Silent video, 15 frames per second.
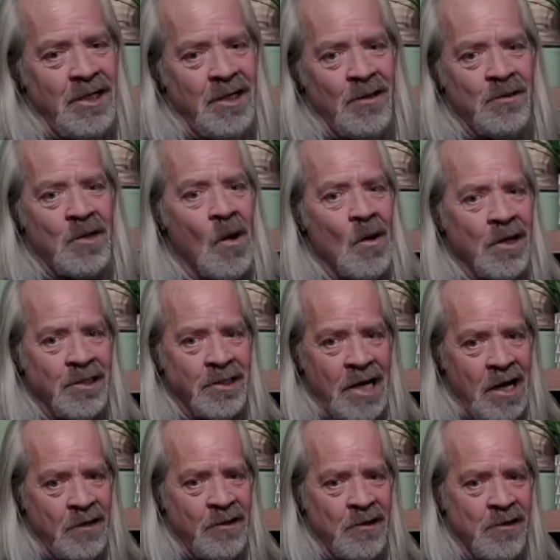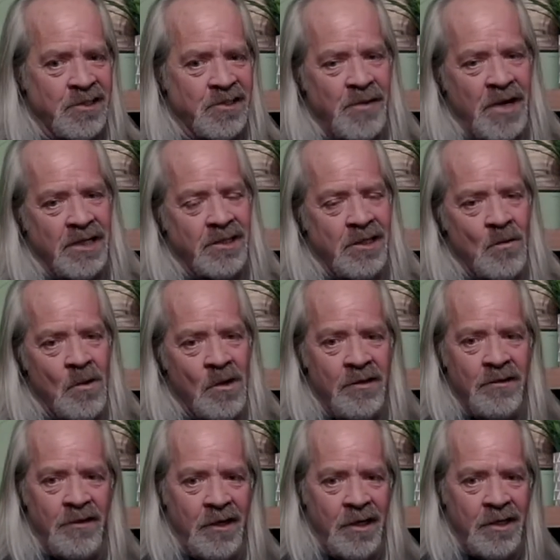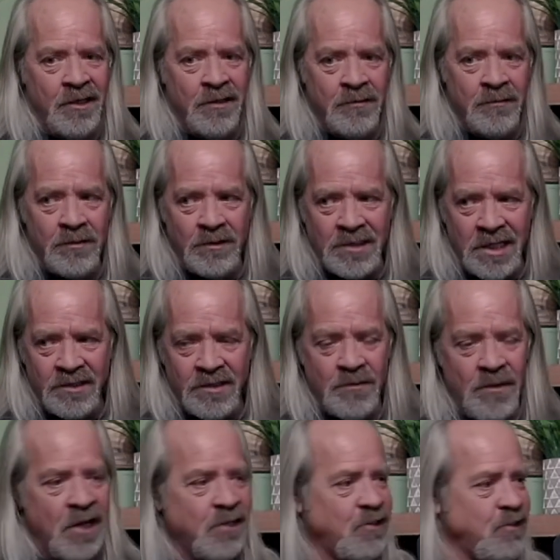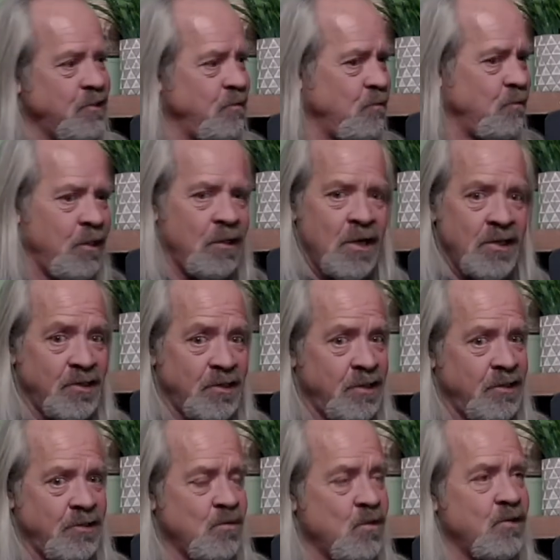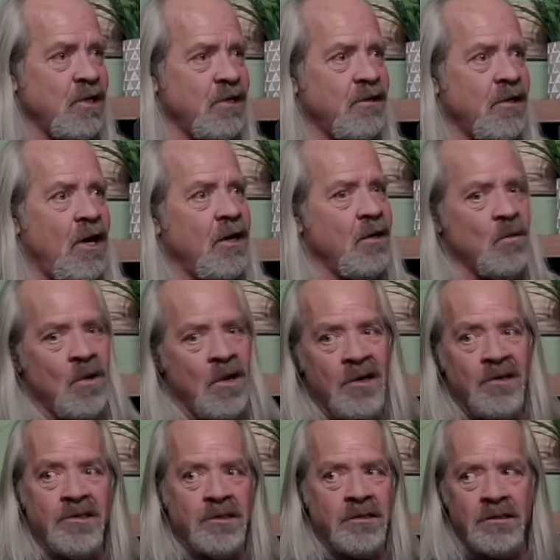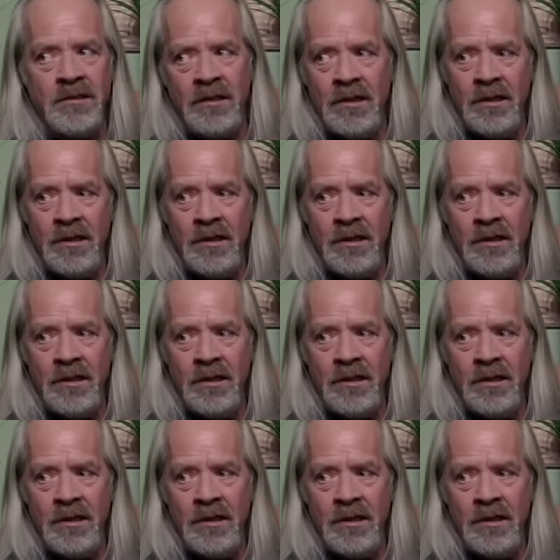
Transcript: going down there expecting one thing and take the medicine and realize it isn't what they thought it was, and